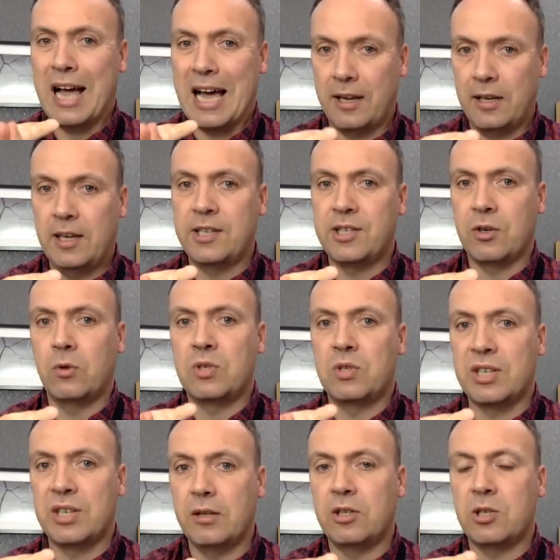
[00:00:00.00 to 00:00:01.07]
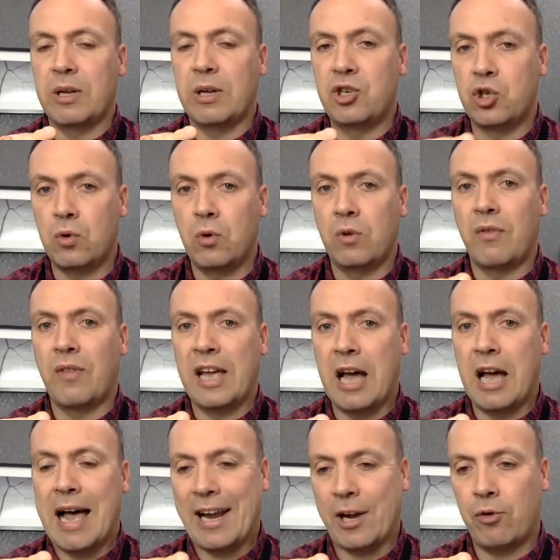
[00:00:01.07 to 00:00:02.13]
analytical skill to ensure that they are
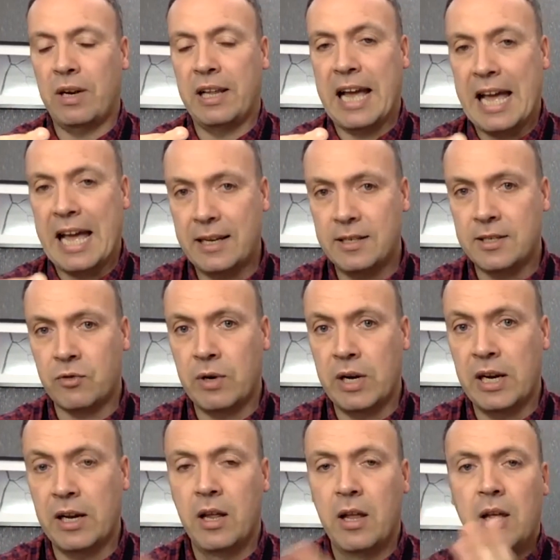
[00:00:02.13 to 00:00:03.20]
accurately answering.